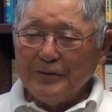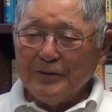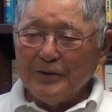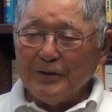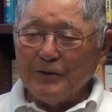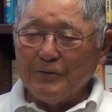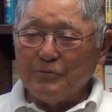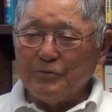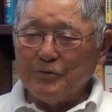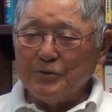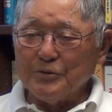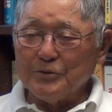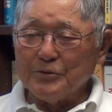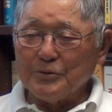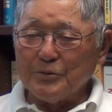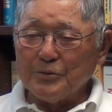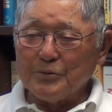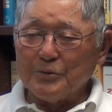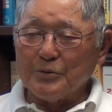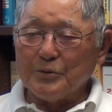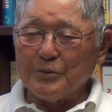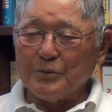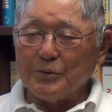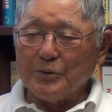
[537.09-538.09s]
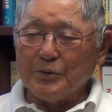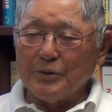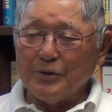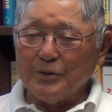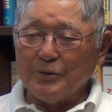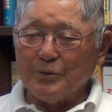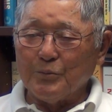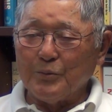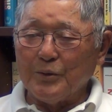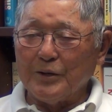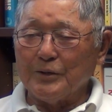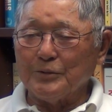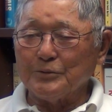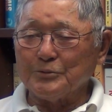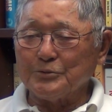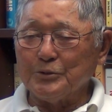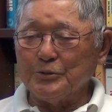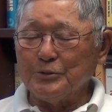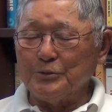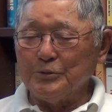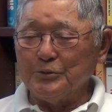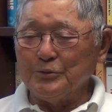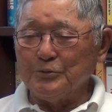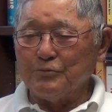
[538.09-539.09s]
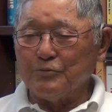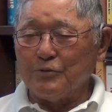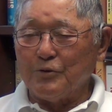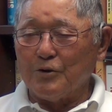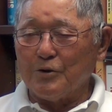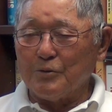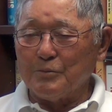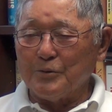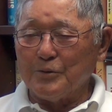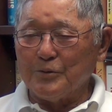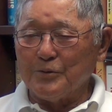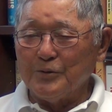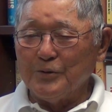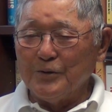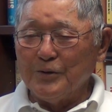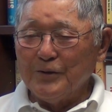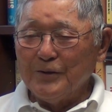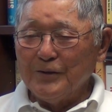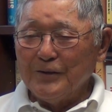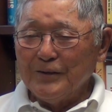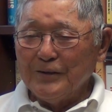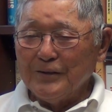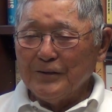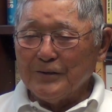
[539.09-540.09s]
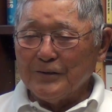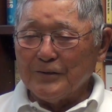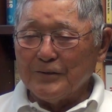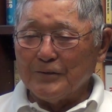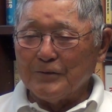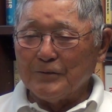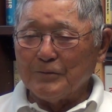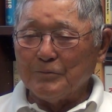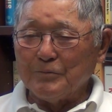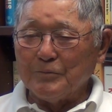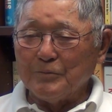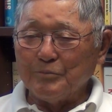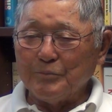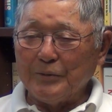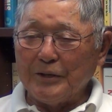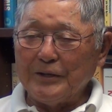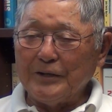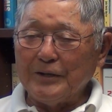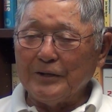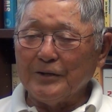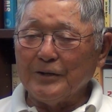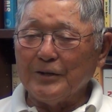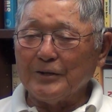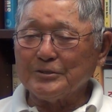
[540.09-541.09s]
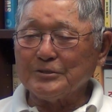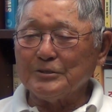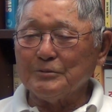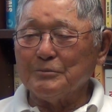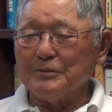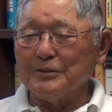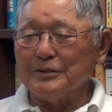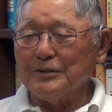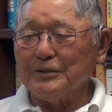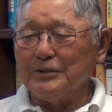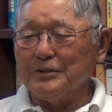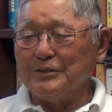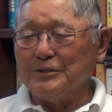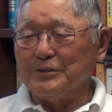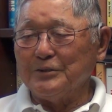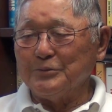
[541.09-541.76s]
If you're a well-to-do farmer making lots of money,